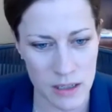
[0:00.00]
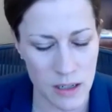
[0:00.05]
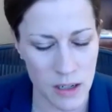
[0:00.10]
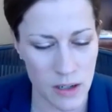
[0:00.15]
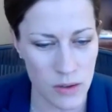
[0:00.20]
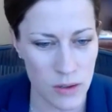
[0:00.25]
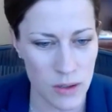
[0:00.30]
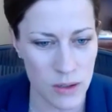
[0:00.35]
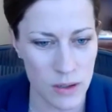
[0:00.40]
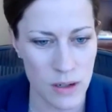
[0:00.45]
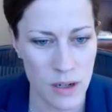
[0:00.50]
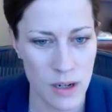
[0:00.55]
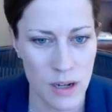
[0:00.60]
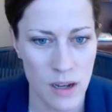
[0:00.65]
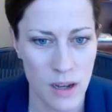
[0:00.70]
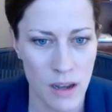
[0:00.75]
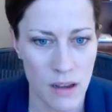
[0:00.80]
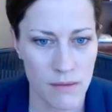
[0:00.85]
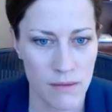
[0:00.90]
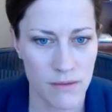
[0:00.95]
and other
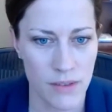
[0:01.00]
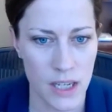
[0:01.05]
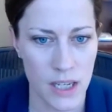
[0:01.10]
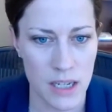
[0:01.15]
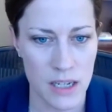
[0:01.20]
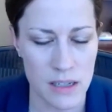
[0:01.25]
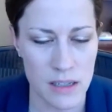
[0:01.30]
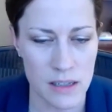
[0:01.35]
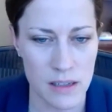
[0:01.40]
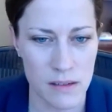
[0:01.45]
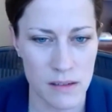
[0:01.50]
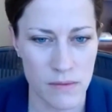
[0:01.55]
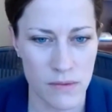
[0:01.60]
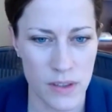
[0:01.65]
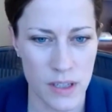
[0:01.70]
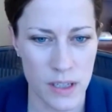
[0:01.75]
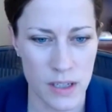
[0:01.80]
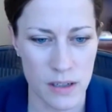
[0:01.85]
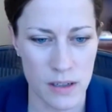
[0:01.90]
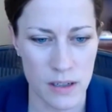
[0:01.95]
veins of
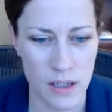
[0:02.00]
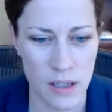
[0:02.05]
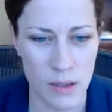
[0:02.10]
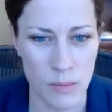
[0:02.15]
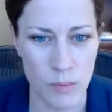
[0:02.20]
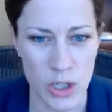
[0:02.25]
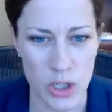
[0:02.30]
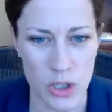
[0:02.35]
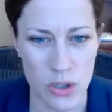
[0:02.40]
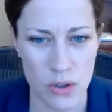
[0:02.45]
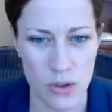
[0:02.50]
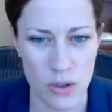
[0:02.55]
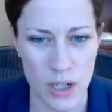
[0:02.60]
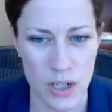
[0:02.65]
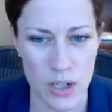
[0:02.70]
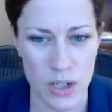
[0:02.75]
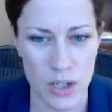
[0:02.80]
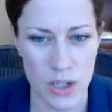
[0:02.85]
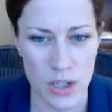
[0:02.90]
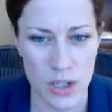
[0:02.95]
the
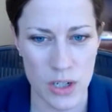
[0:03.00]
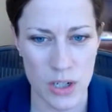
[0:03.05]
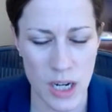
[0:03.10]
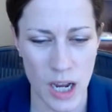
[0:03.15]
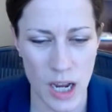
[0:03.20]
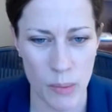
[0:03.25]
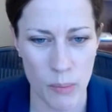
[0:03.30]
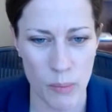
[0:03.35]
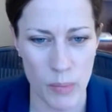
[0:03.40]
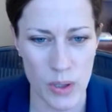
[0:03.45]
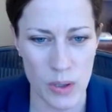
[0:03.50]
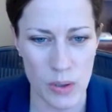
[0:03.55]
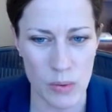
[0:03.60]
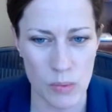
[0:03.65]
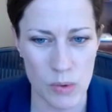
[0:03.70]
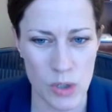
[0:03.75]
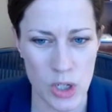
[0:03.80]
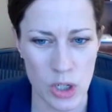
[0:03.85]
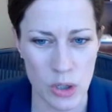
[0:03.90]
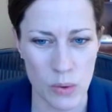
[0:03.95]
administration, but,
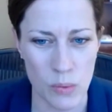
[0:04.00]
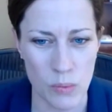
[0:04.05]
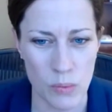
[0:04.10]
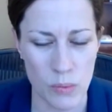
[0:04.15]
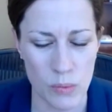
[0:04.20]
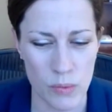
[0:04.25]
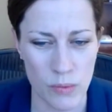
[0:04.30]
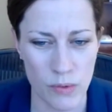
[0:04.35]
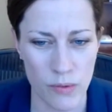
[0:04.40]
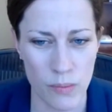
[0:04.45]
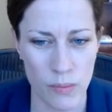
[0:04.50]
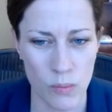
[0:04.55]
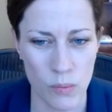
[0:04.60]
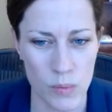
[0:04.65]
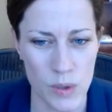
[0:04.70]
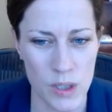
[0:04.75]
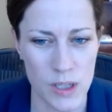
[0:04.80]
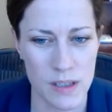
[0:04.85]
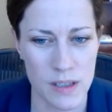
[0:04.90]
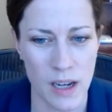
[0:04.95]

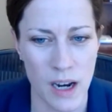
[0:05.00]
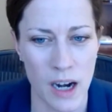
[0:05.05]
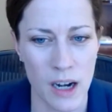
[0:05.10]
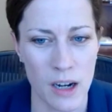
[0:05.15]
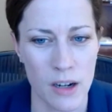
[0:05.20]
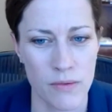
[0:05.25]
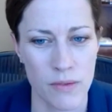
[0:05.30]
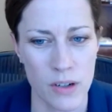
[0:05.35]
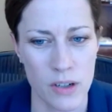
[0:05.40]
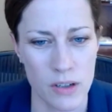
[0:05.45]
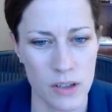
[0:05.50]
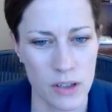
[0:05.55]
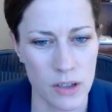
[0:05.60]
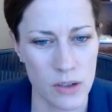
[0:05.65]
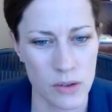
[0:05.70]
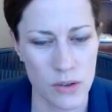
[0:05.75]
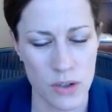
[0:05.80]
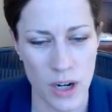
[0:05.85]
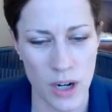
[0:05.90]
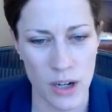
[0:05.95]
desire for
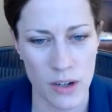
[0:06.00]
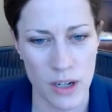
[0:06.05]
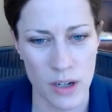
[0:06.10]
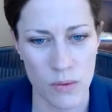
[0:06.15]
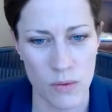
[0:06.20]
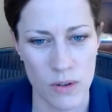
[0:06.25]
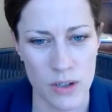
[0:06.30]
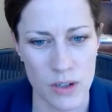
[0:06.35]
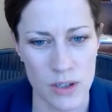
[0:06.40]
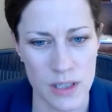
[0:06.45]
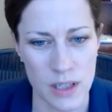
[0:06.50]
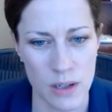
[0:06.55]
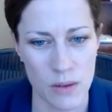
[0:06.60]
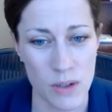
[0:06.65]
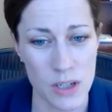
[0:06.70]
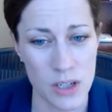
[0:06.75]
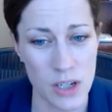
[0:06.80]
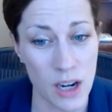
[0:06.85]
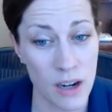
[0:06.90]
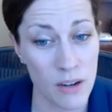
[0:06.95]
clinical trial networks that
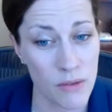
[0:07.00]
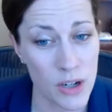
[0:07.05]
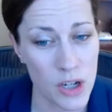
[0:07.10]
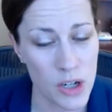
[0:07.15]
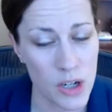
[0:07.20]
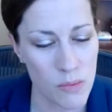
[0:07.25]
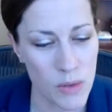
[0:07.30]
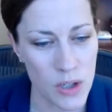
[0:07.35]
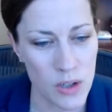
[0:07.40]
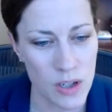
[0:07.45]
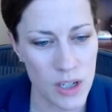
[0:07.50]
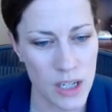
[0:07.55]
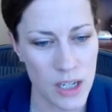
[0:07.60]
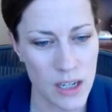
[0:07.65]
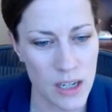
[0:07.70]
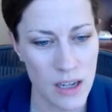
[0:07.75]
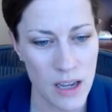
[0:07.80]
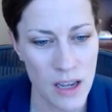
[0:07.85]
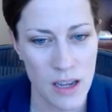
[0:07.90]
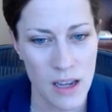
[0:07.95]
reach every
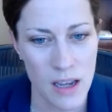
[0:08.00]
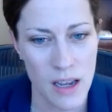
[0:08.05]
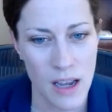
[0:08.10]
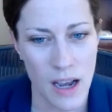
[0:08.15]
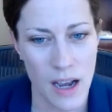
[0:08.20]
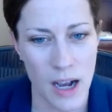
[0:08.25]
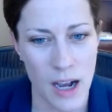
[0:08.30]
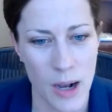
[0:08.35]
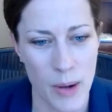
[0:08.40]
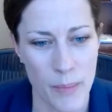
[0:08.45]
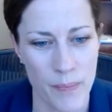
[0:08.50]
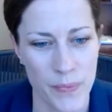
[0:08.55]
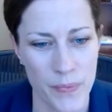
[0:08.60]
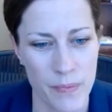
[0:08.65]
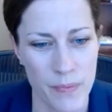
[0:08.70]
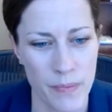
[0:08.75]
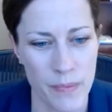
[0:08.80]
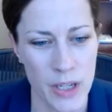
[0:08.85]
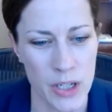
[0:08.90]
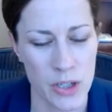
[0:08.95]
community,
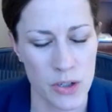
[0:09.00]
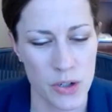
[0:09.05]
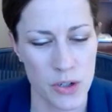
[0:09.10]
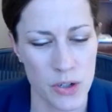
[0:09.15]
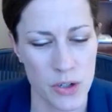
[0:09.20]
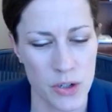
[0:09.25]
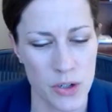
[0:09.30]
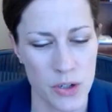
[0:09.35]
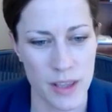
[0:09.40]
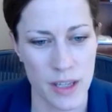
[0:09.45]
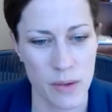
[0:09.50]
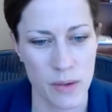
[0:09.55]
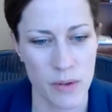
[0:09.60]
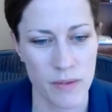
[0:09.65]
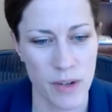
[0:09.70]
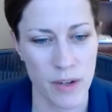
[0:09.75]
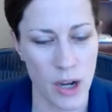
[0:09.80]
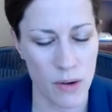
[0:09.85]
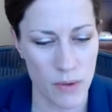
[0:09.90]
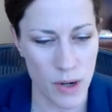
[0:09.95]
ensuring that
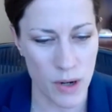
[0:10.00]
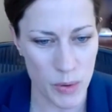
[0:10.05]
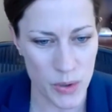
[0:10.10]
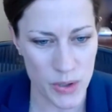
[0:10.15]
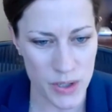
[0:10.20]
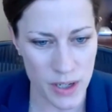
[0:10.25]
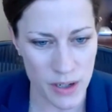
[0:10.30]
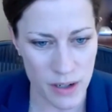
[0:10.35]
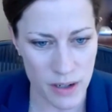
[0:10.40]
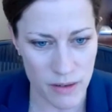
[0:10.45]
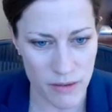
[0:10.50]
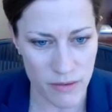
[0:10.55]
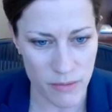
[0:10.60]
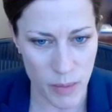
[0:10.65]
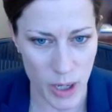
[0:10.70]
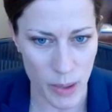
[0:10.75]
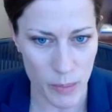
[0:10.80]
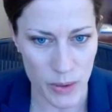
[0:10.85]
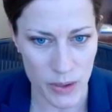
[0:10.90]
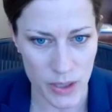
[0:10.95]
we've got representative
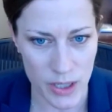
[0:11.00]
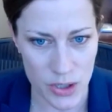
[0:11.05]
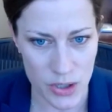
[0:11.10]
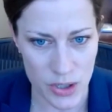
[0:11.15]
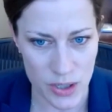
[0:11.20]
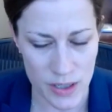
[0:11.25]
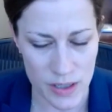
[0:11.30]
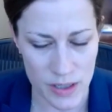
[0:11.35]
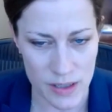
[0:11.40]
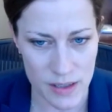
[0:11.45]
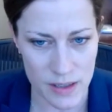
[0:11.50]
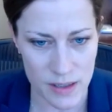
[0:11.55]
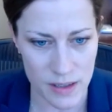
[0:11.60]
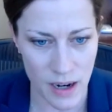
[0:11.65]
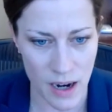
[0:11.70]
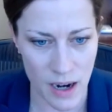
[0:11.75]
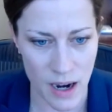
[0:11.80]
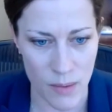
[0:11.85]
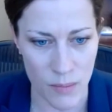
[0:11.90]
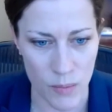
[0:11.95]
populations.
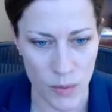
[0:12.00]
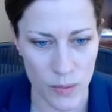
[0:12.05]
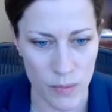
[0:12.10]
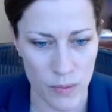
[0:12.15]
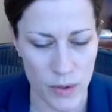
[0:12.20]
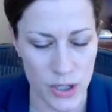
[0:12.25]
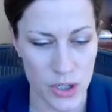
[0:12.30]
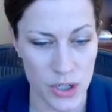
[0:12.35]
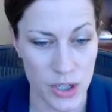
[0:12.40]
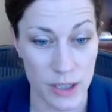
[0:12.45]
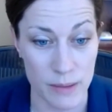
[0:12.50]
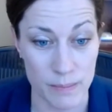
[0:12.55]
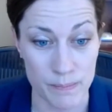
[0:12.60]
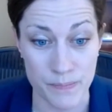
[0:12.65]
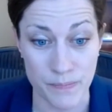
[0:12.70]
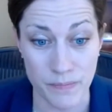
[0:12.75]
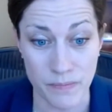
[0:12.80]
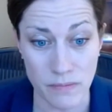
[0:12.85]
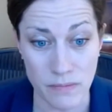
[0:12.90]
We're reaching